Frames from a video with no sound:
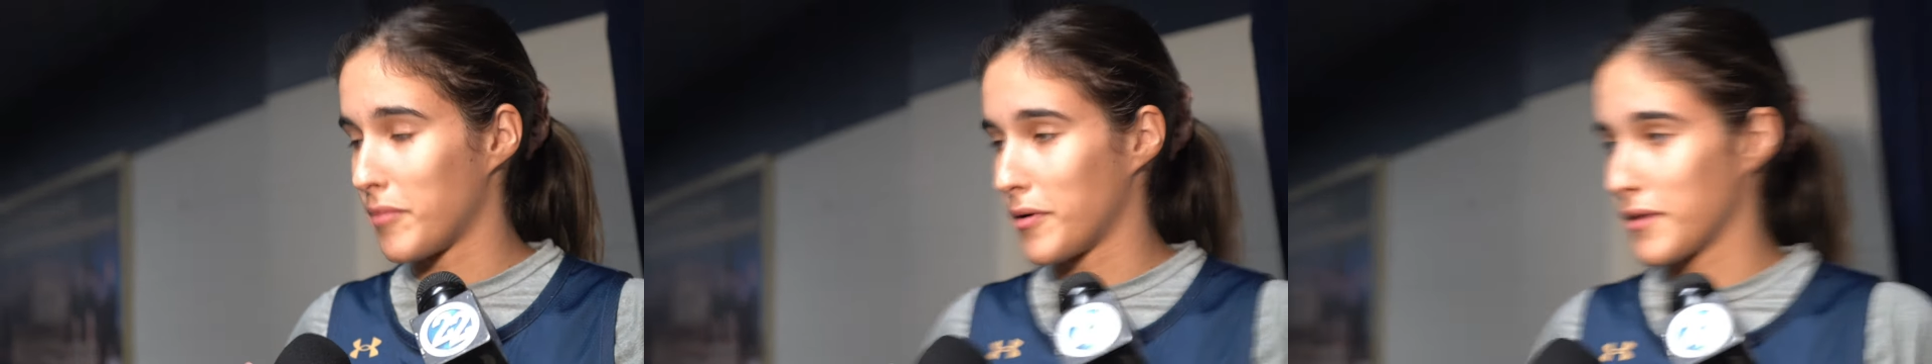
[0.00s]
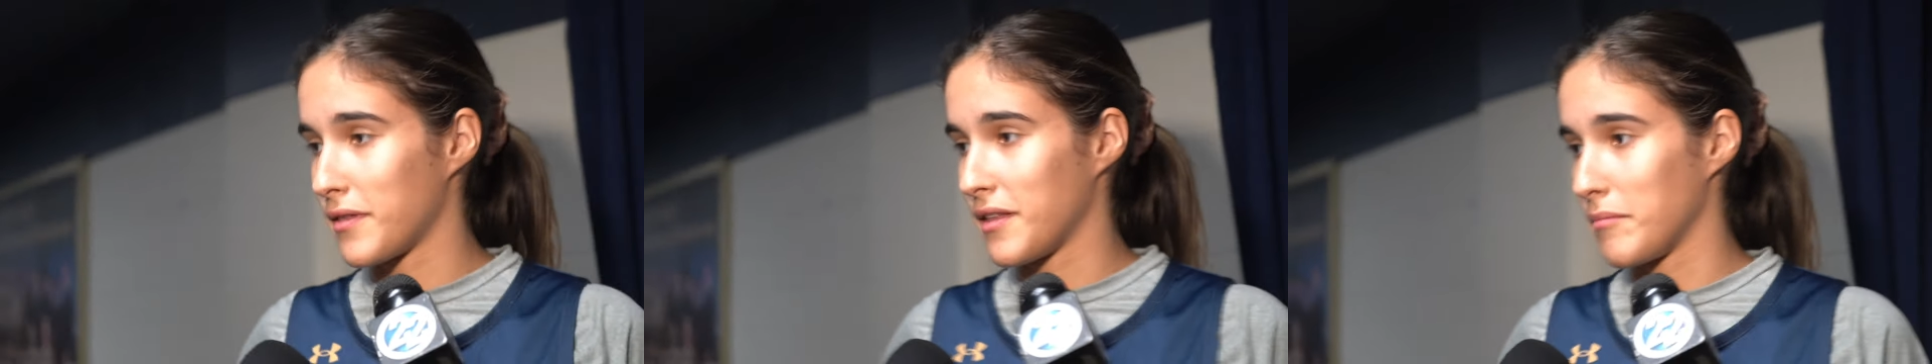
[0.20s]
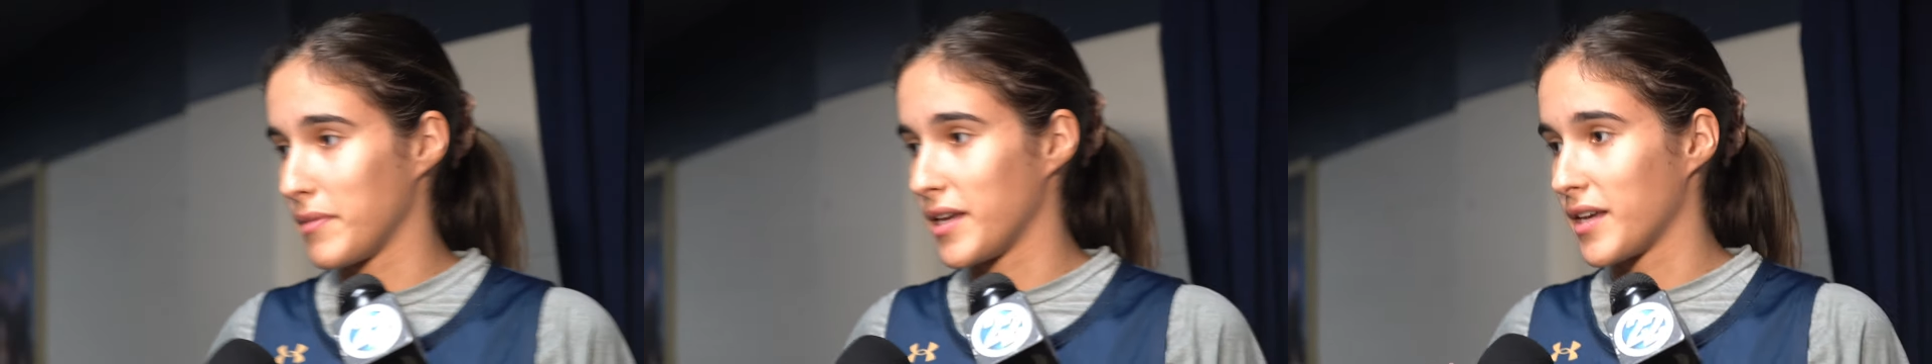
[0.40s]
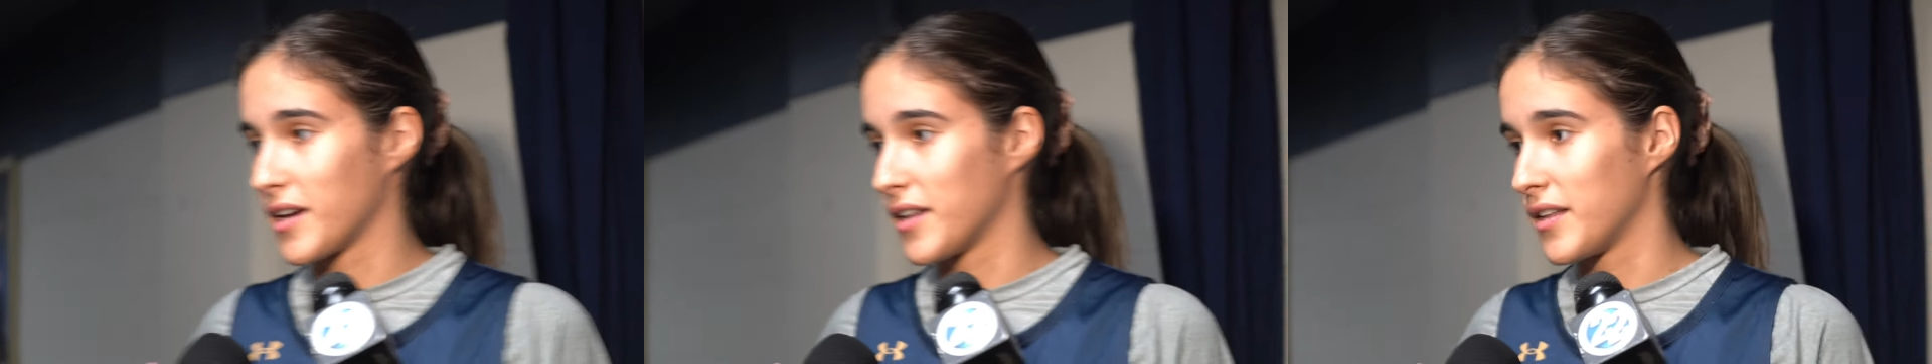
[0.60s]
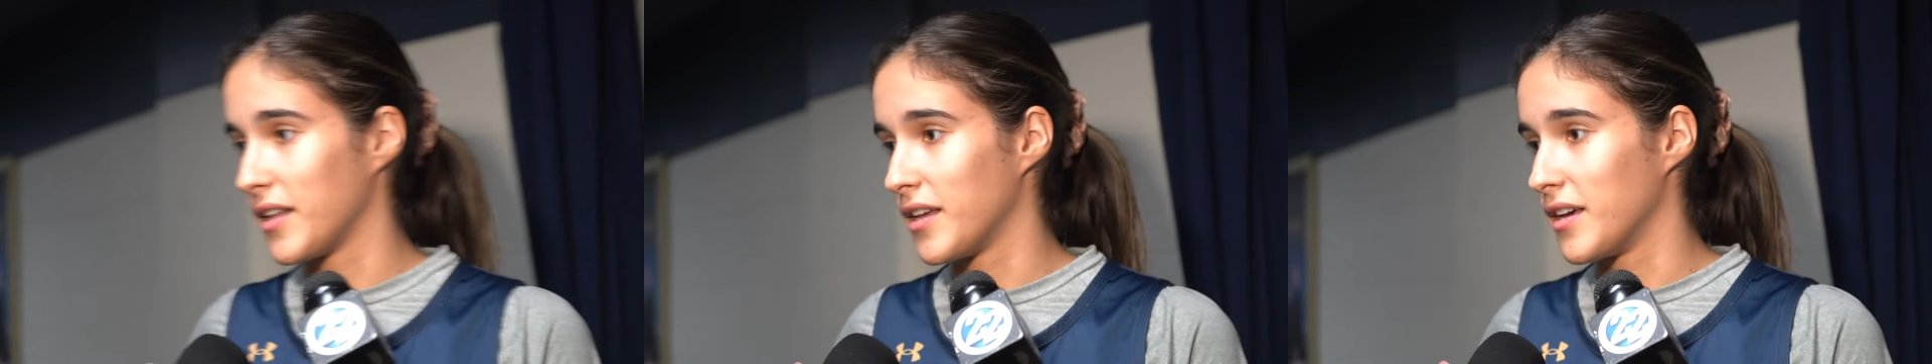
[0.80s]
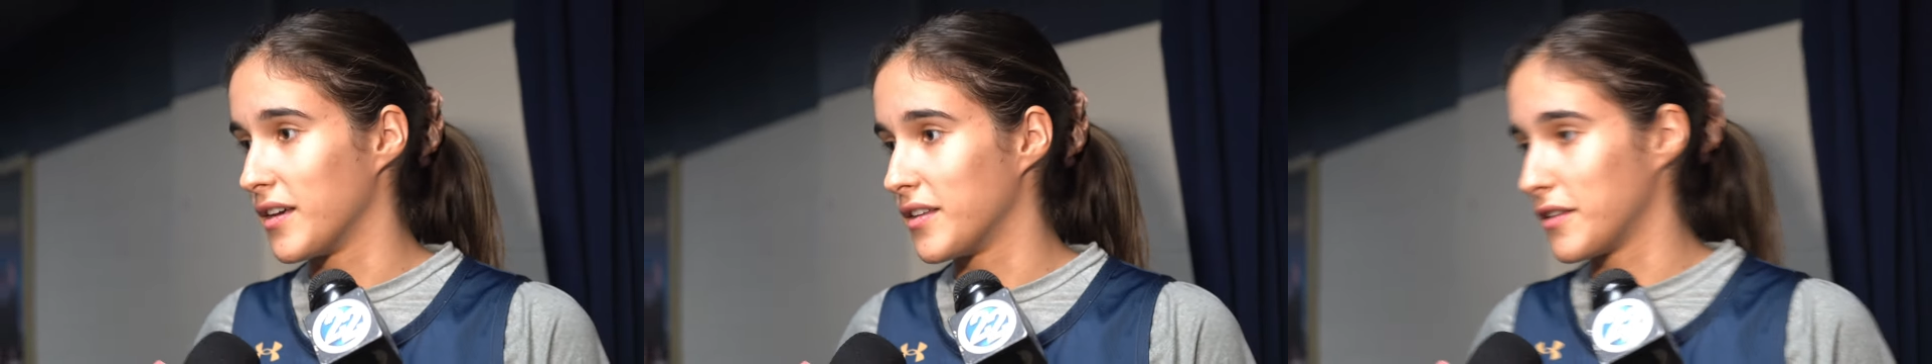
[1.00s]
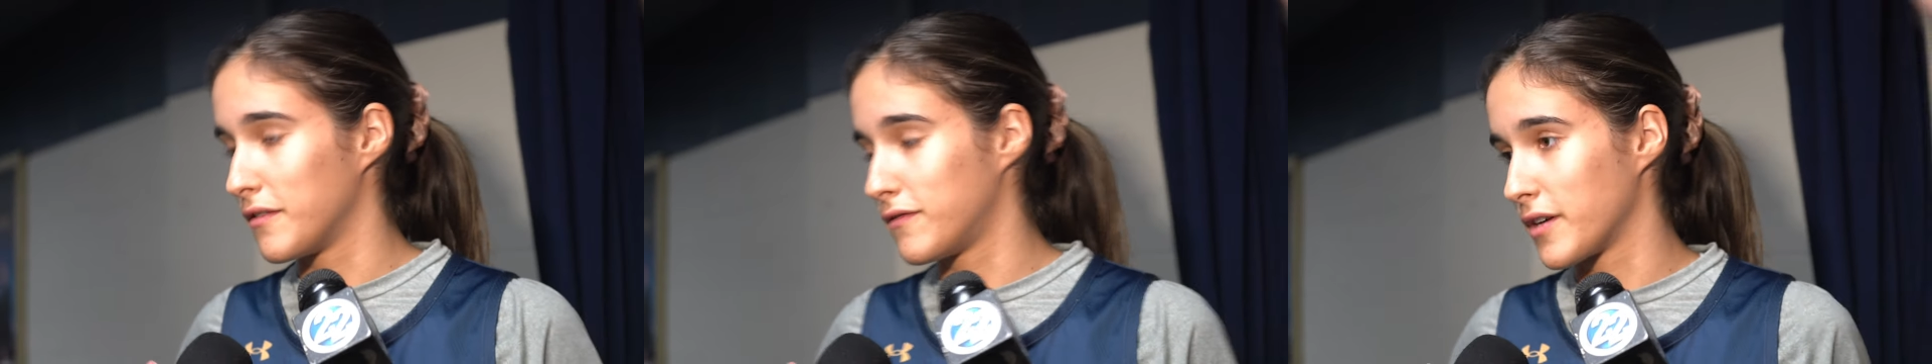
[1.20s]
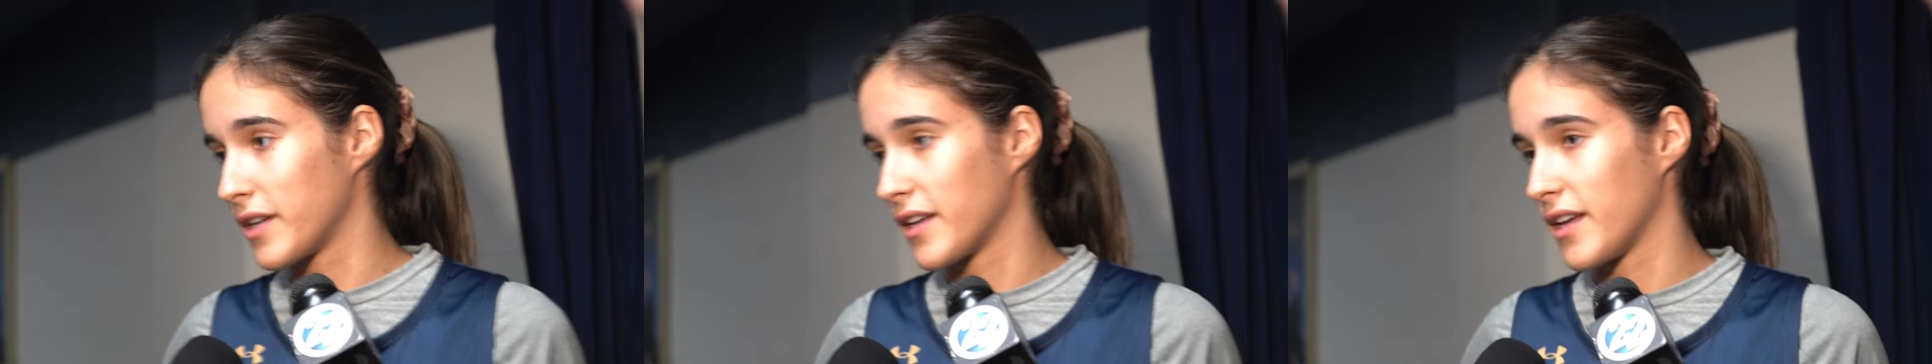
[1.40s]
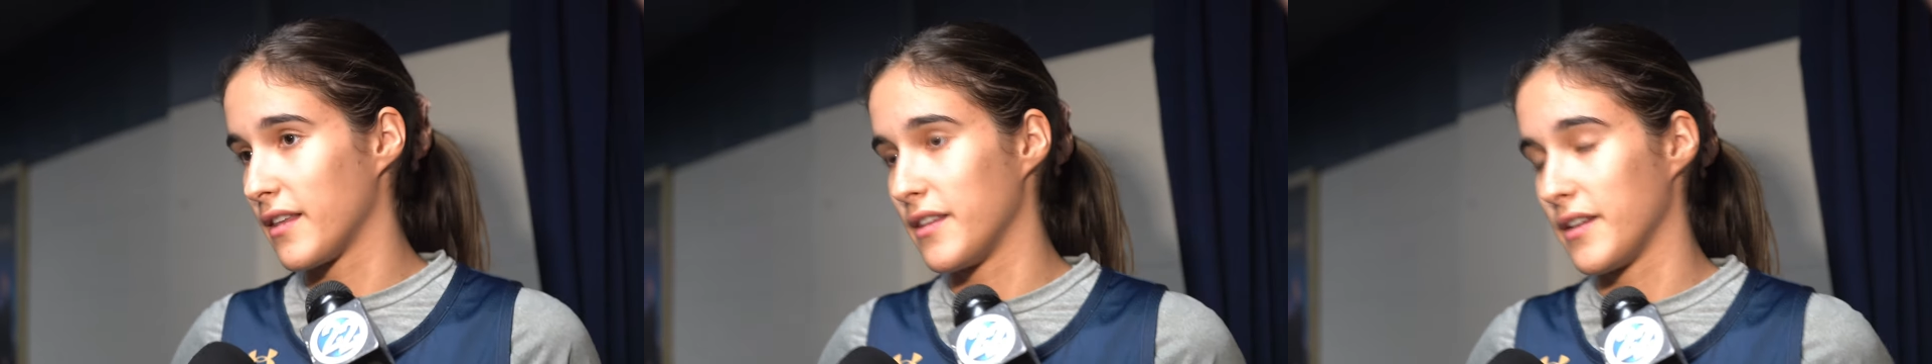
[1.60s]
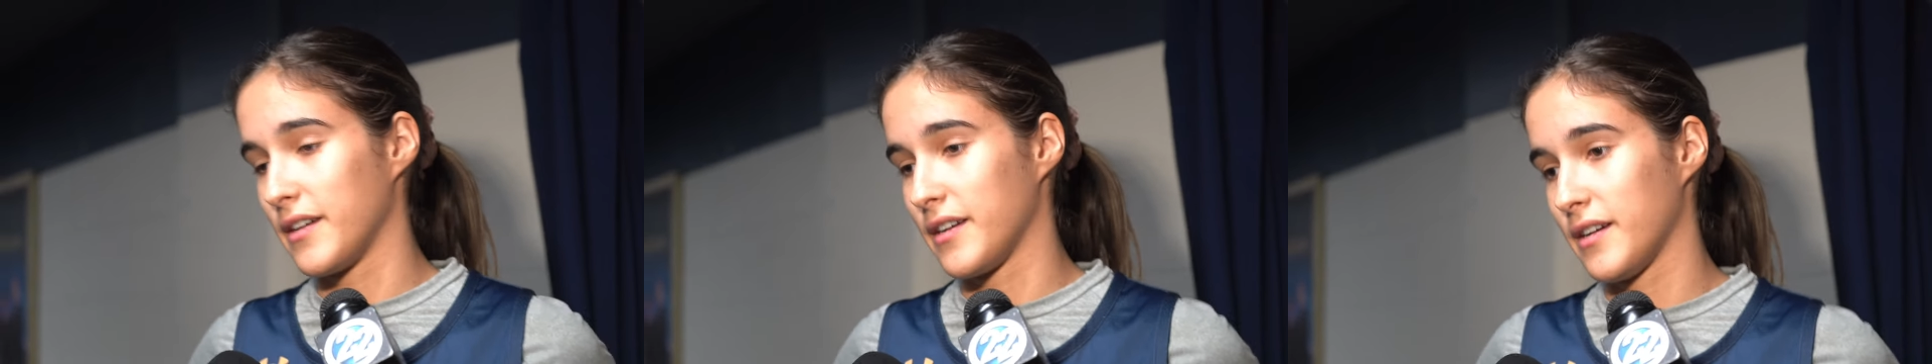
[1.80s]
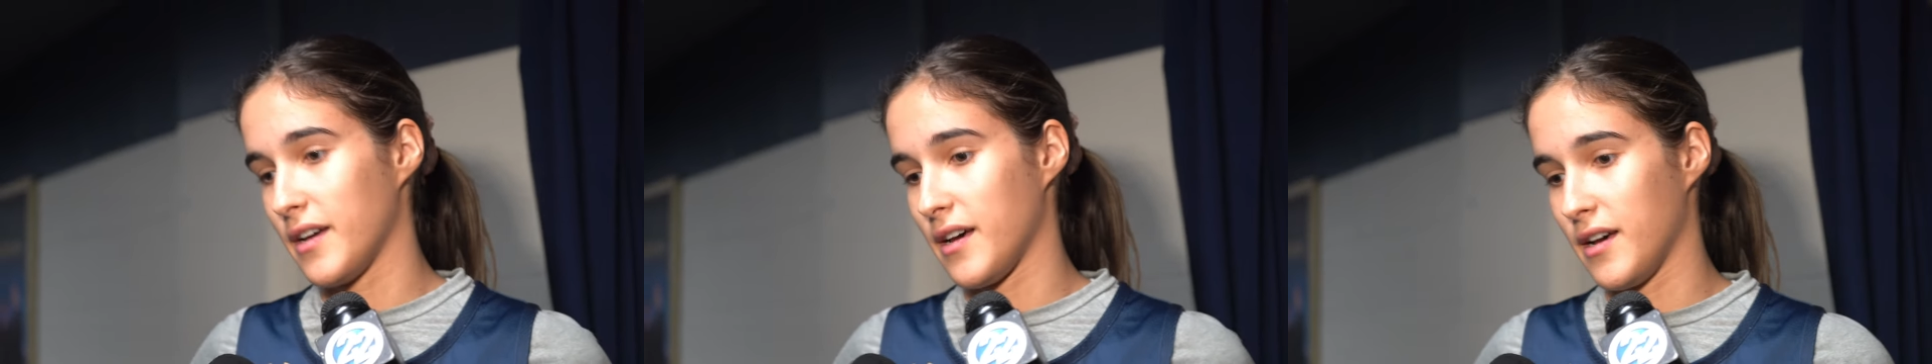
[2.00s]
both of them being on the floor together.